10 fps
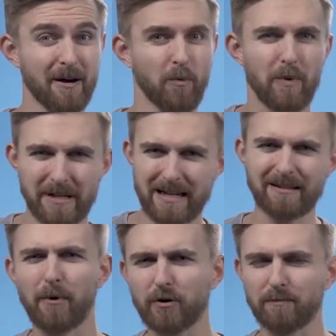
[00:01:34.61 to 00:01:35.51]
we'd need
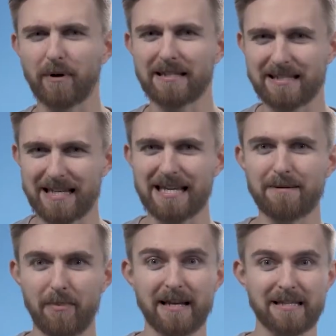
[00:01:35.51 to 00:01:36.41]
to multiply t
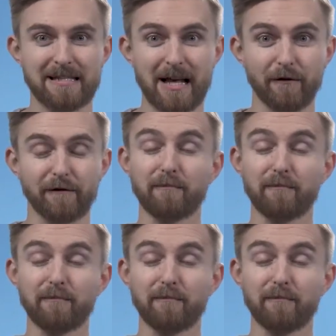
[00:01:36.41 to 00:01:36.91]
by itself